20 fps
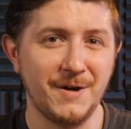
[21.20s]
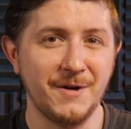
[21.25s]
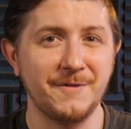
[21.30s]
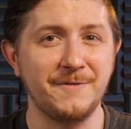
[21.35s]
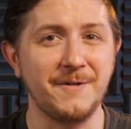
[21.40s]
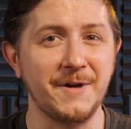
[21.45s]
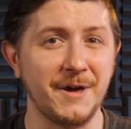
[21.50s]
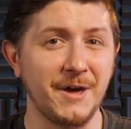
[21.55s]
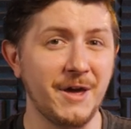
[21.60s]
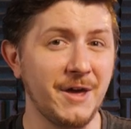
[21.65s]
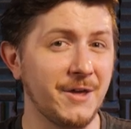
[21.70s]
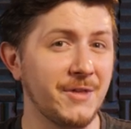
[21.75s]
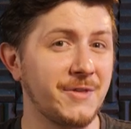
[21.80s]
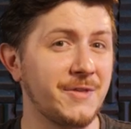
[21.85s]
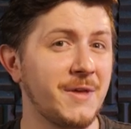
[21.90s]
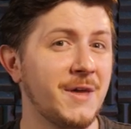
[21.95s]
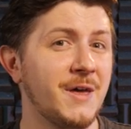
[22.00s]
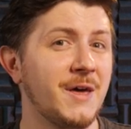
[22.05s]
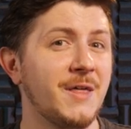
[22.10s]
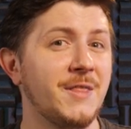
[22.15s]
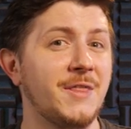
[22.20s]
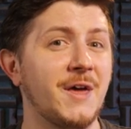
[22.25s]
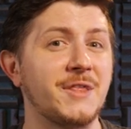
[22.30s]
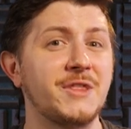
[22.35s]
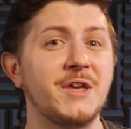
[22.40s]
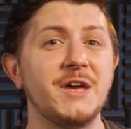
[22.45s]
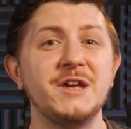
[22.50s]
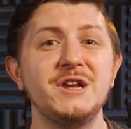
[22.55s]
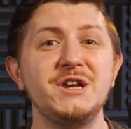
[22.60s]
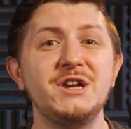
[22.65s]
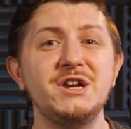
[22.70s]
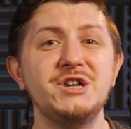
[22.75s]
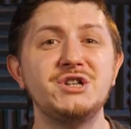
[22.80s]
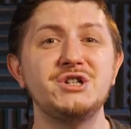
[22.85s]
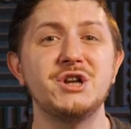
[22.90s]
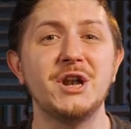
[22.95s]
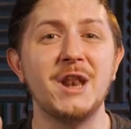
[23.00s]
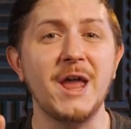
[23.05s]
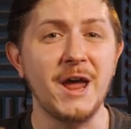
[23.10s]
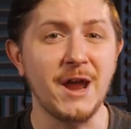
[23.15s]
Thing is that
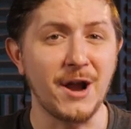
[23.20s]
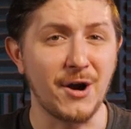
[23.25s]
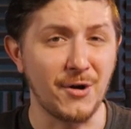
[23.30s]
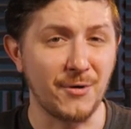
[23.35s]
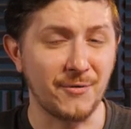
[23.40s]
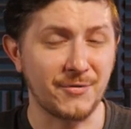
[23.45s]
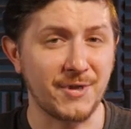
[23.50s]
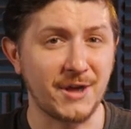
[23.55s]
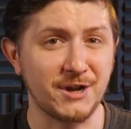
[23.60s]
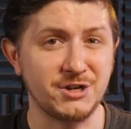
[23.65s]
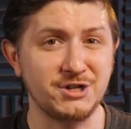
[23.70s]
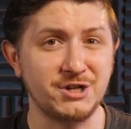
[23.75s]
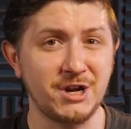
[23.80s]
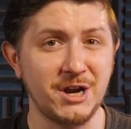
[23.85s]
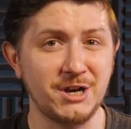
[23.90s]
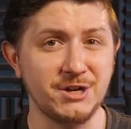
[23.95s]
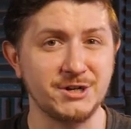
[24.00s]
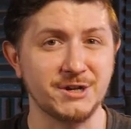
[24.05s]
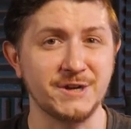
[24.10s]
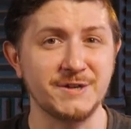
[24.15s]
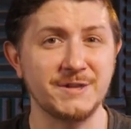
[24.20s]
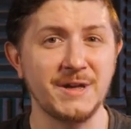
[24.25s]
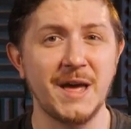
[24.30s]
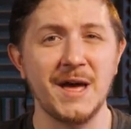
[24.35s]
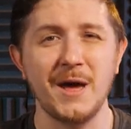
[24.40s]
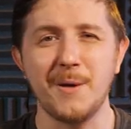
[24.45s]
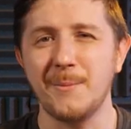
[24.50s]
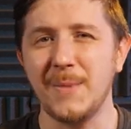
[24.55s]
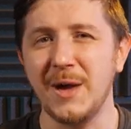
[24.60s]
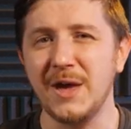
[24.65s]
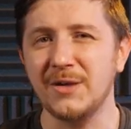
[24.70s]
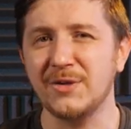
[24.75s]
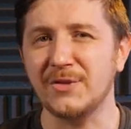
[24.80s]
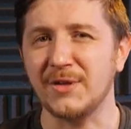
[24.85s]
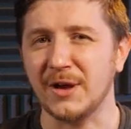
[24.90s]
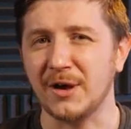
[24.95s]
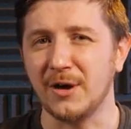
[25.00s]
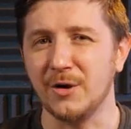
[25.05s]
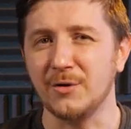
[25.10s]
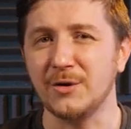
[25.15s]
each layer of such changes makes
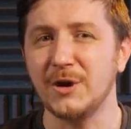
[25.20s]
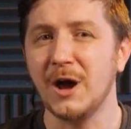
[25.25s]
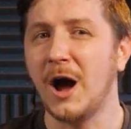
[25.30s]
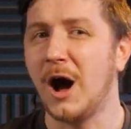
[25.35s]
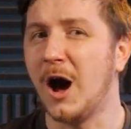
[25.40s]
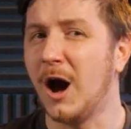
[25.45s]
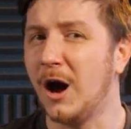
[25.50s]
the code